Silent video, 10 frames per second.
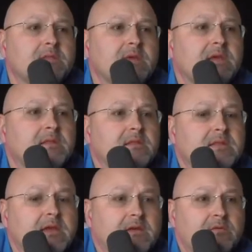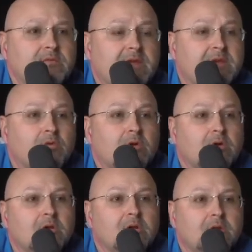they they they
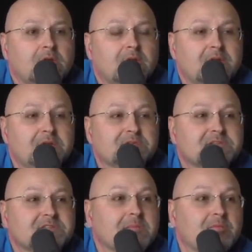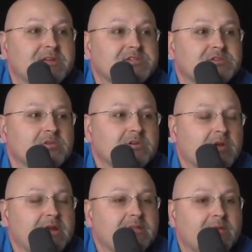were. It was a double edged sword,
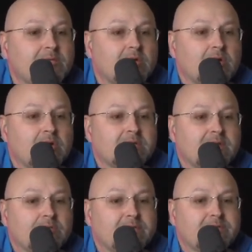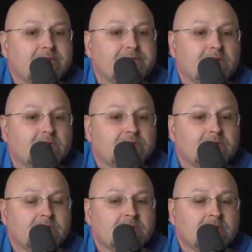right? They were they were they felt